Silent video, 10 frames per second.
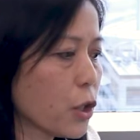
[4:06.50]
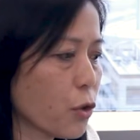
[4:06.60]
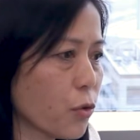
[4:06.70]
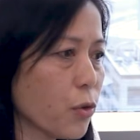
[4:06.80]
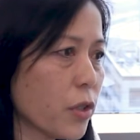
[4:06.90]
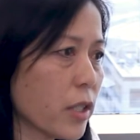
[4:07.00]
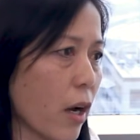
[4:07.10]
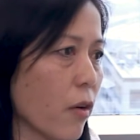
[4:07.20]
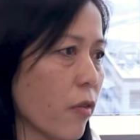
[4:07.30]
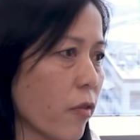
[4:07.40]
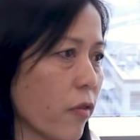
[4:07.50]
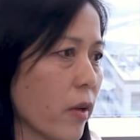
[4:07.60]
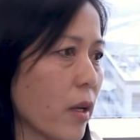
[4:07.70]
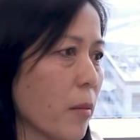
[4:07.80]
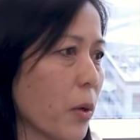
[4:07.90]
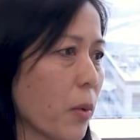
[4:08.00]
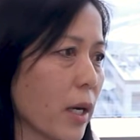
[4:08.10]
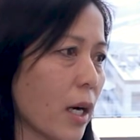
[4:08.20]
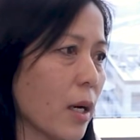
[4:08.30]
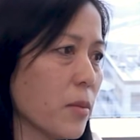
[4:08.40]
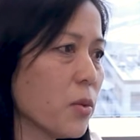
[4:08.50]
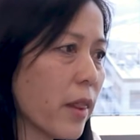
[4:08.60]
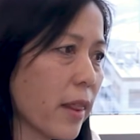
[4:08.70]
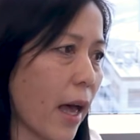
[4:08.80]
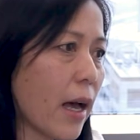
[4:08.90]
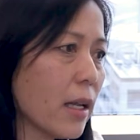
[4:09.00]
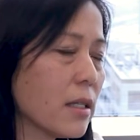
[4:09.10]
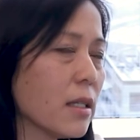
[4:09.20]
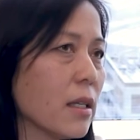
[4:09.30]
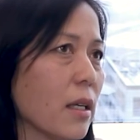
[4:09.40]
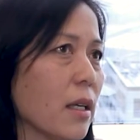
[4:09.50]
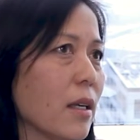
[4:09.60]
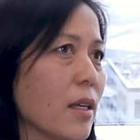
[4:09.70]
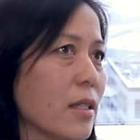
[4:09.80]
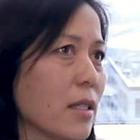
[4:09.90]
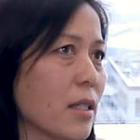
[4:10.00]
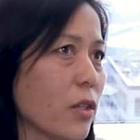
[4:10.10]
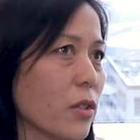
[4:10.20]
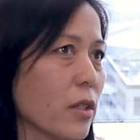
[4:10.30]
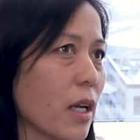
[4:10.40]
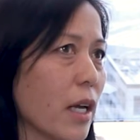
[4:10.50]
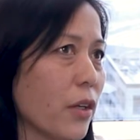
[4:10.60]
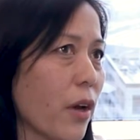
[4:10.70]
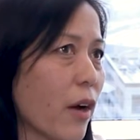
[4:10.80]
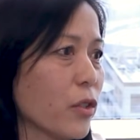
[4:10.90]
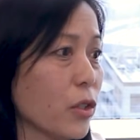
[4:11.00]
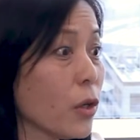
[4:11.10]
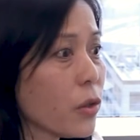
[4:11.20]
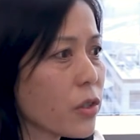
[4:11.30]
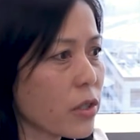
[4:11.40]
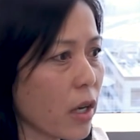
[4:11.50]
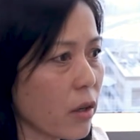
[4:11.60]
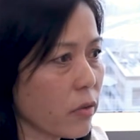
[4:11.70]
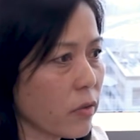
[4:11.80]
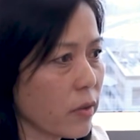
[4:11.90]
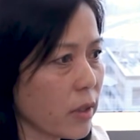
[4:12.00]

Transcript: your true self. But what comes with that is this underlying, you have to know yourself.